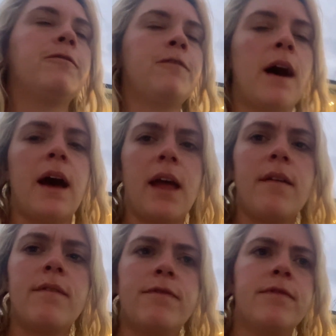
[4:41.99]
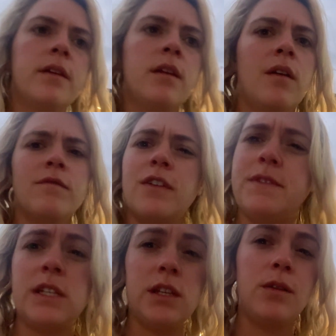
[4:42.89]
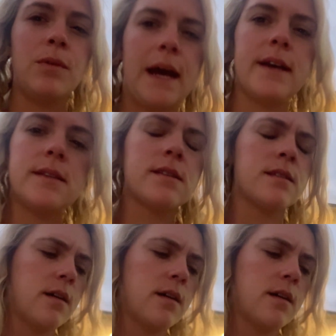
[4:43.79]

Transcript: $5.50 US.